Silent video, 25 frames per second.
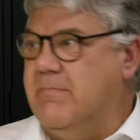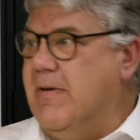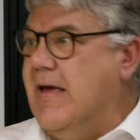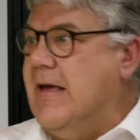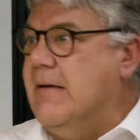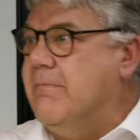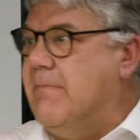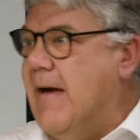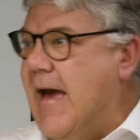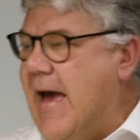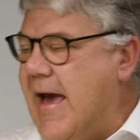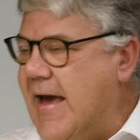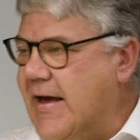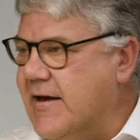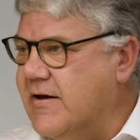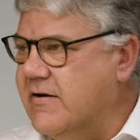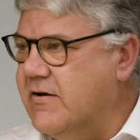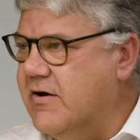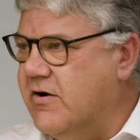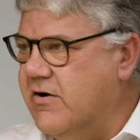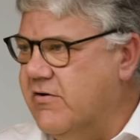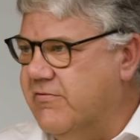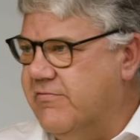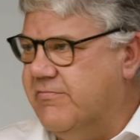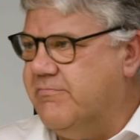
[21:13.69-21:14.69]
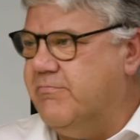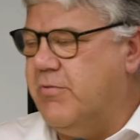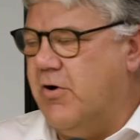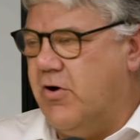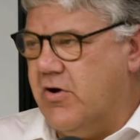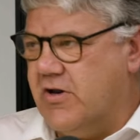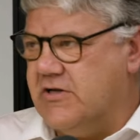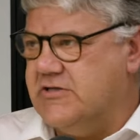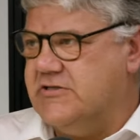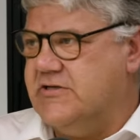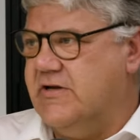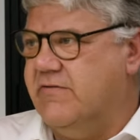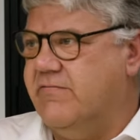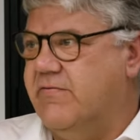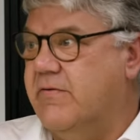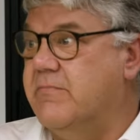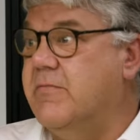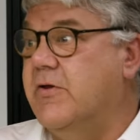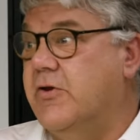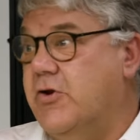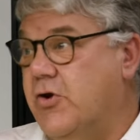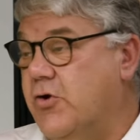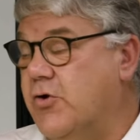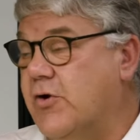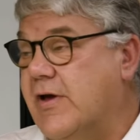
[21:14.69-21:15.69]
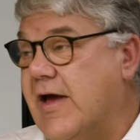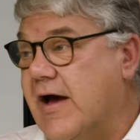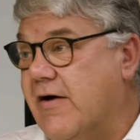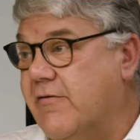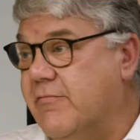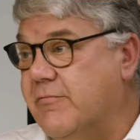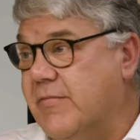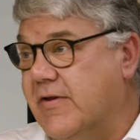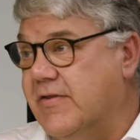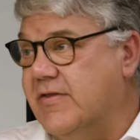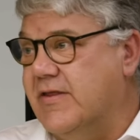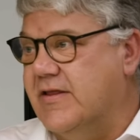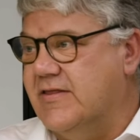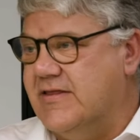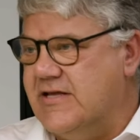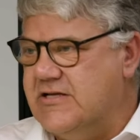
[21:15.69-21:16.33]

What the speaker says: big bang of policy from the new government.